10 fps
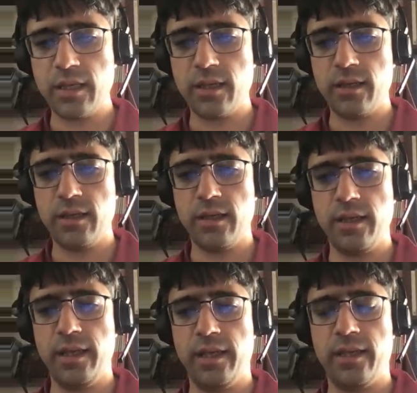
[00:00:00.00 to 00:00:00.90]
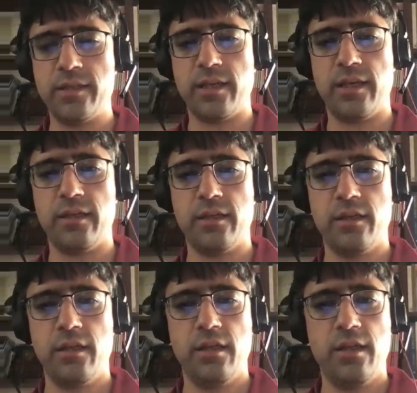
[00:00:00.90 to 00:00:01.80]
Uh, and
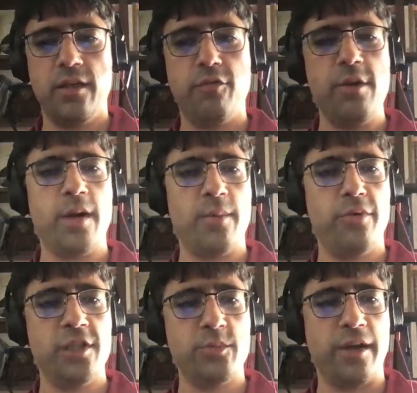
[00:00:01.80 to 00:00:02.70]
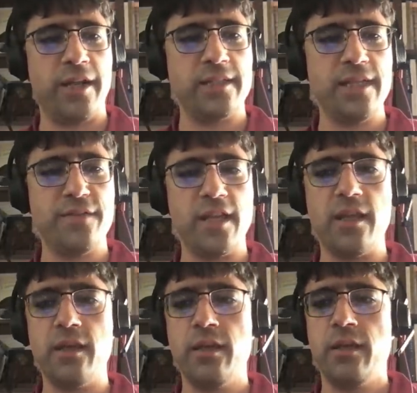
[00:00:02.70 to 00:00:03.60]
if we want to push
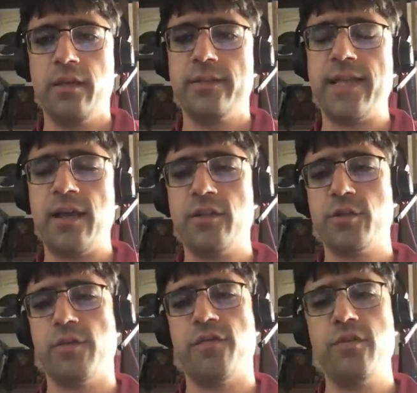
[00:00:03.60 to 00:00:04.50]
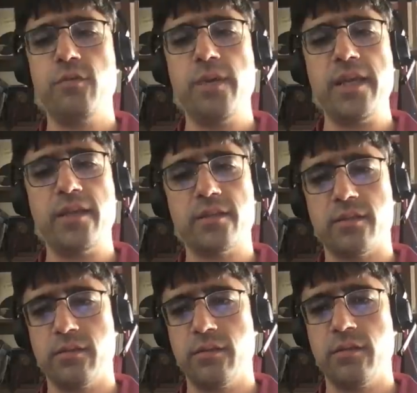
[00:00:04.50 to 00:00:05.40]
productivity down to a few
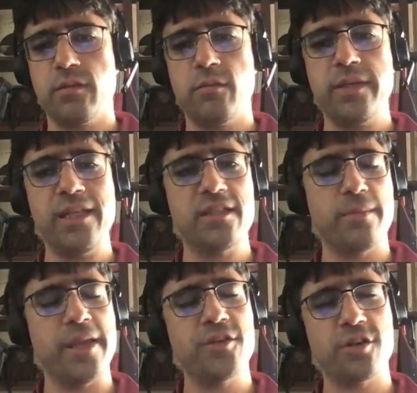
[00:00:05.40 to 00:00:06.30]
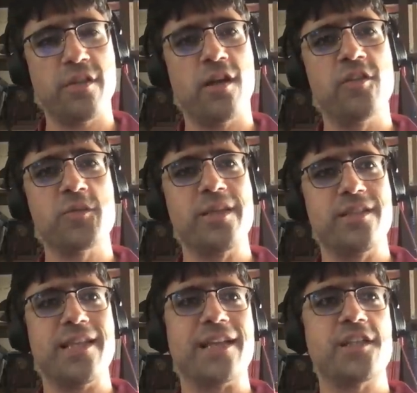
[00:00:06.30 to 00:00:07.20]
weeks, we need to make sure that all those
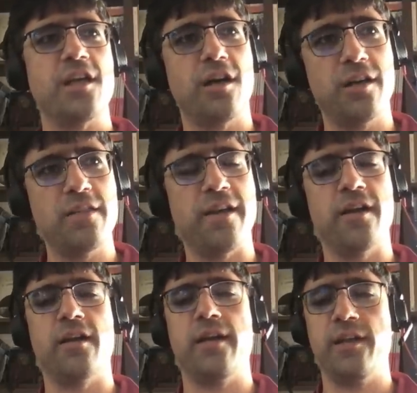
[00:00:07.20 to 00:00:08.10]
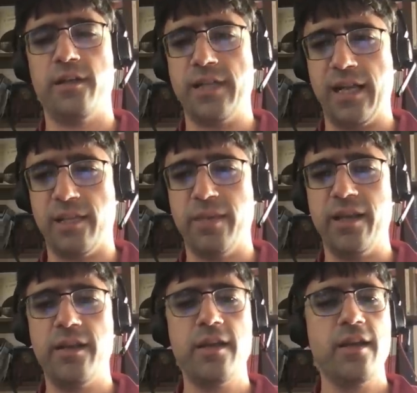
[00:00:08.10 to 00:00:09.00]
pieces actually are there and are
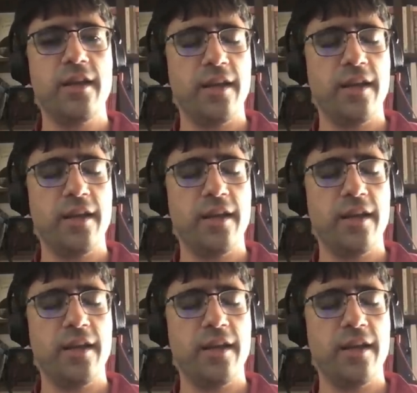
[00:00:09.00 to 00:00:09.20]
documented.